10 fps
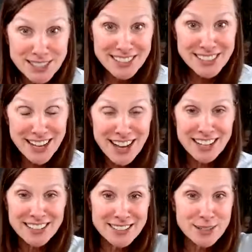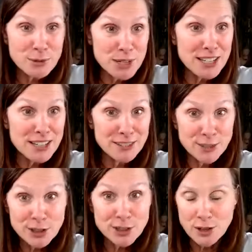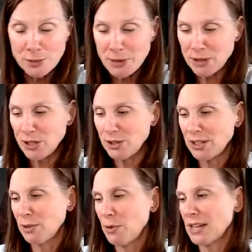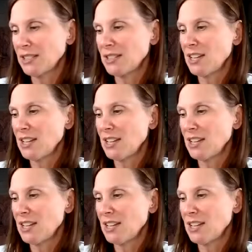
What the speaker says: of these guys that we learned all about yoga in the West.